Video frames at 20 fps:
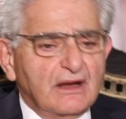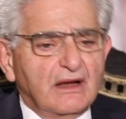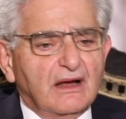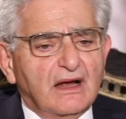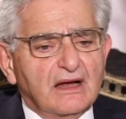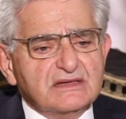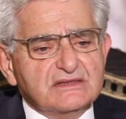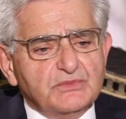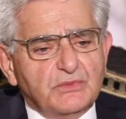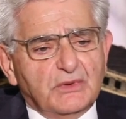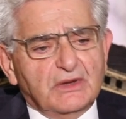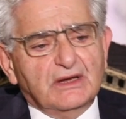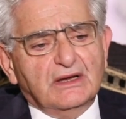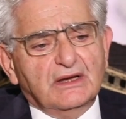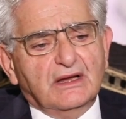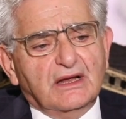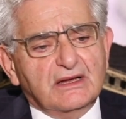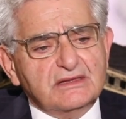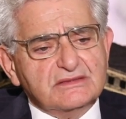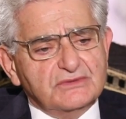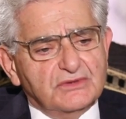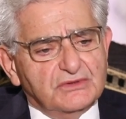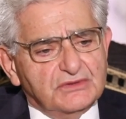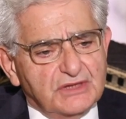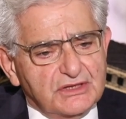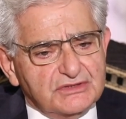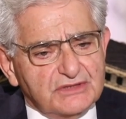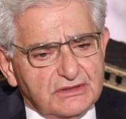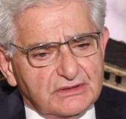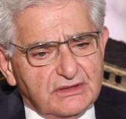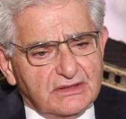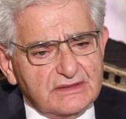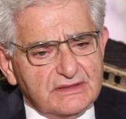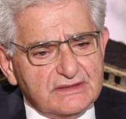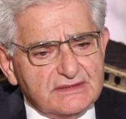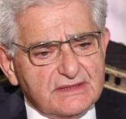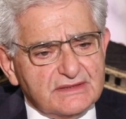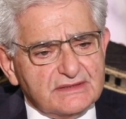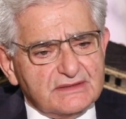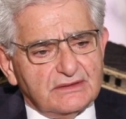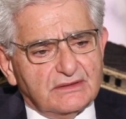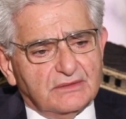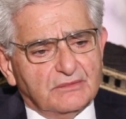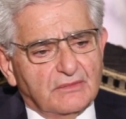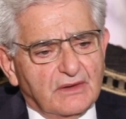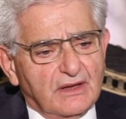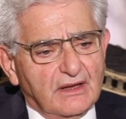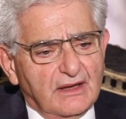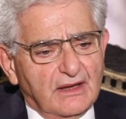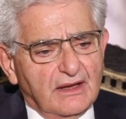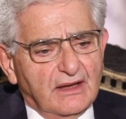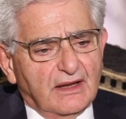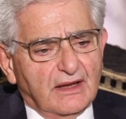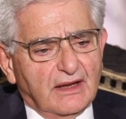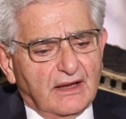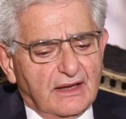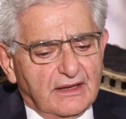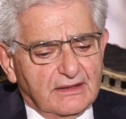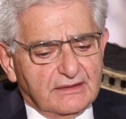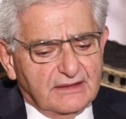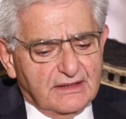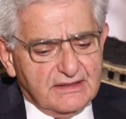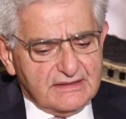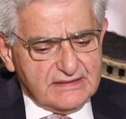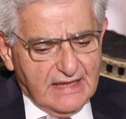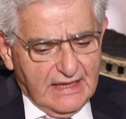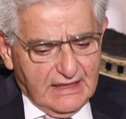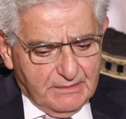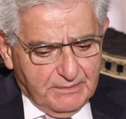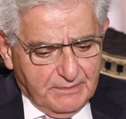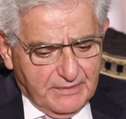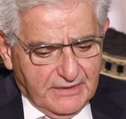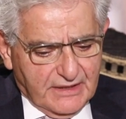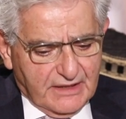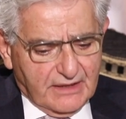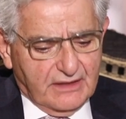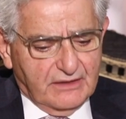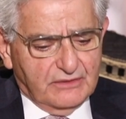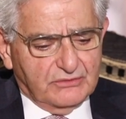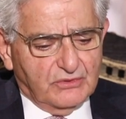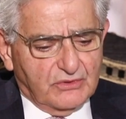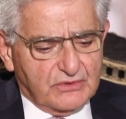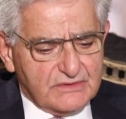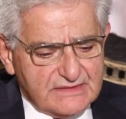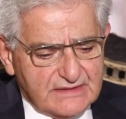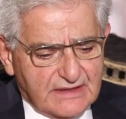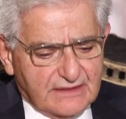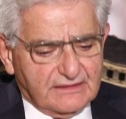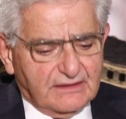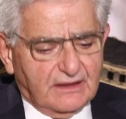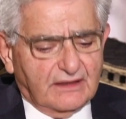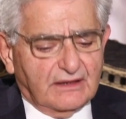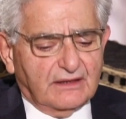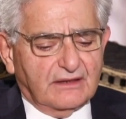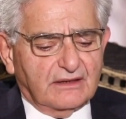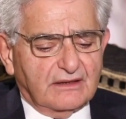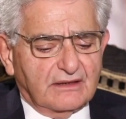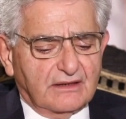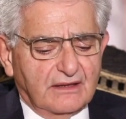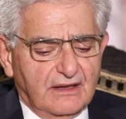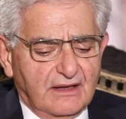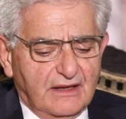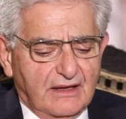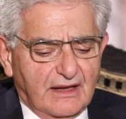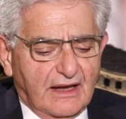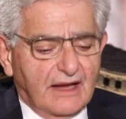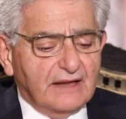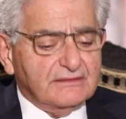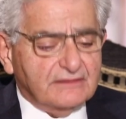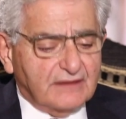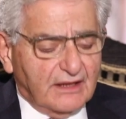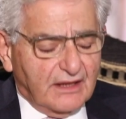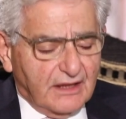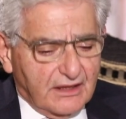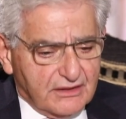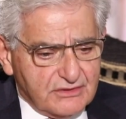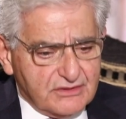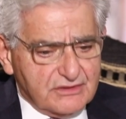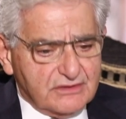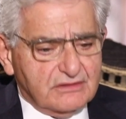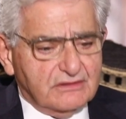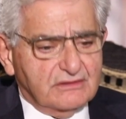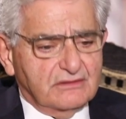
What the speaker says: as well as the digital system. And it's helping those that are attached